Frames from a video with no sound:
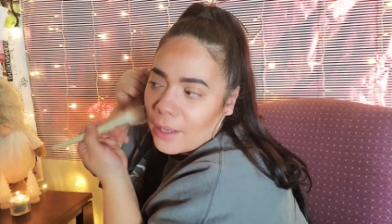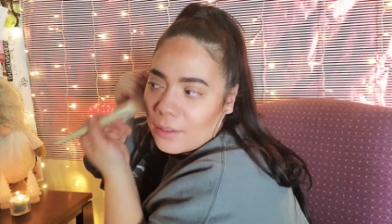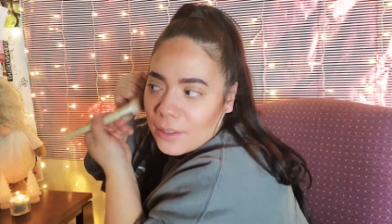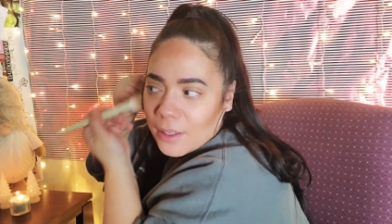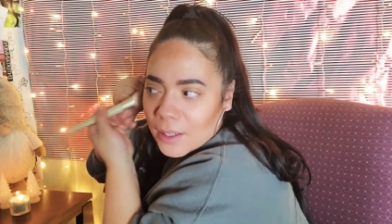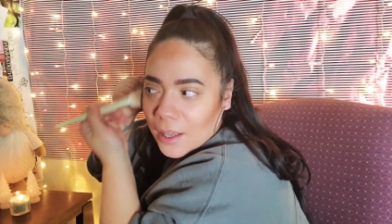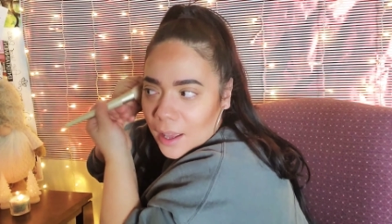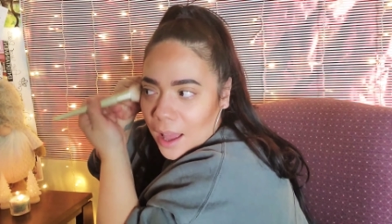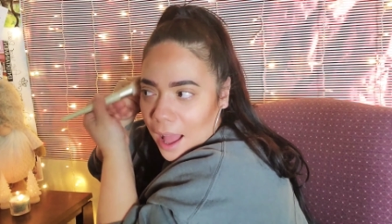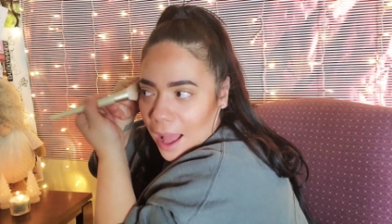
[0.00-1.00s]
and
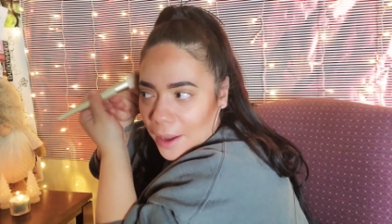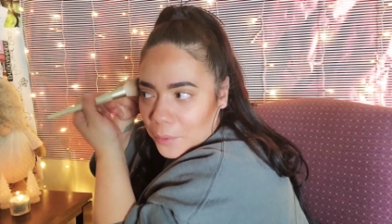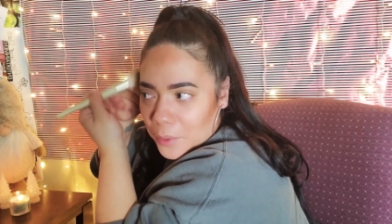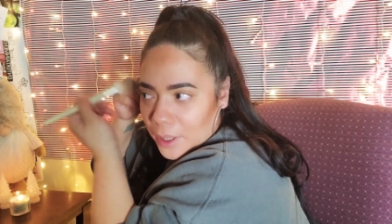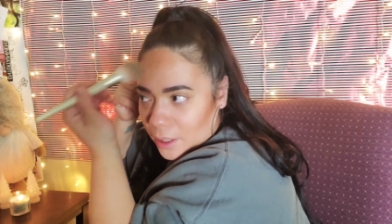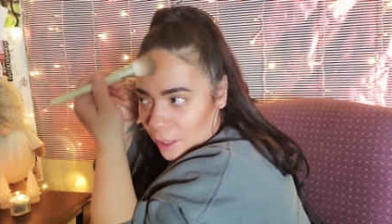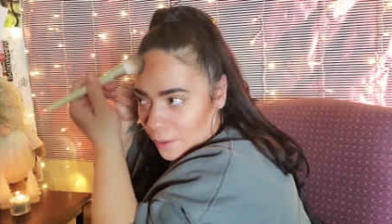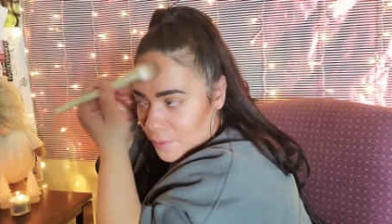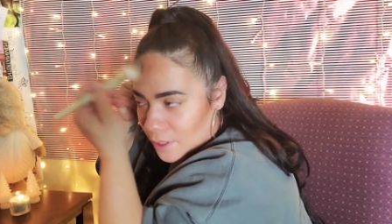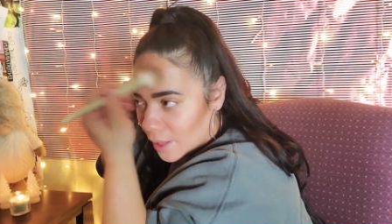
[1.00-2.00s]
I really
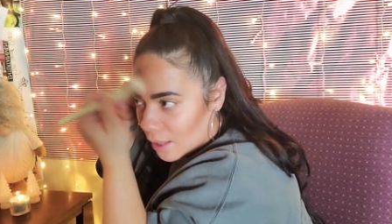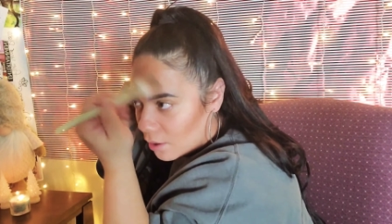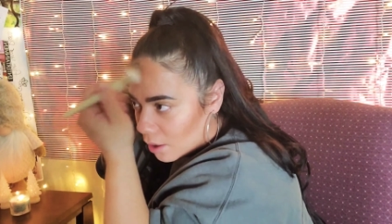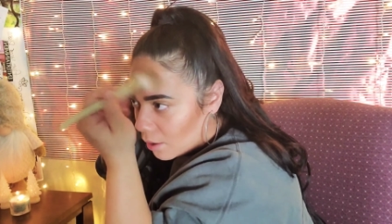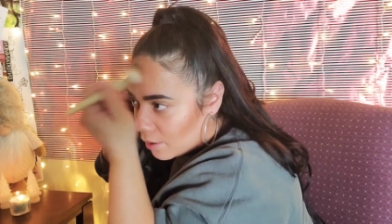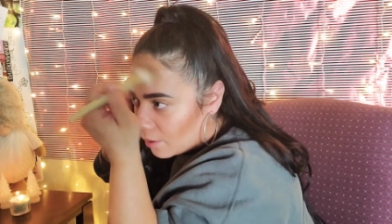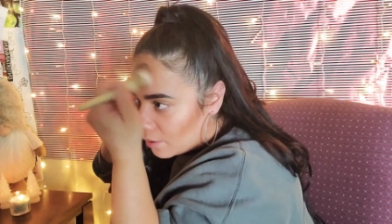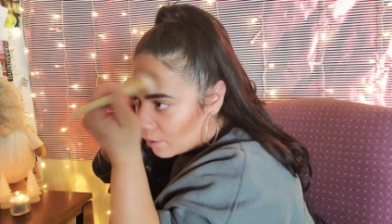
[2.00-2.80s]
loved that look.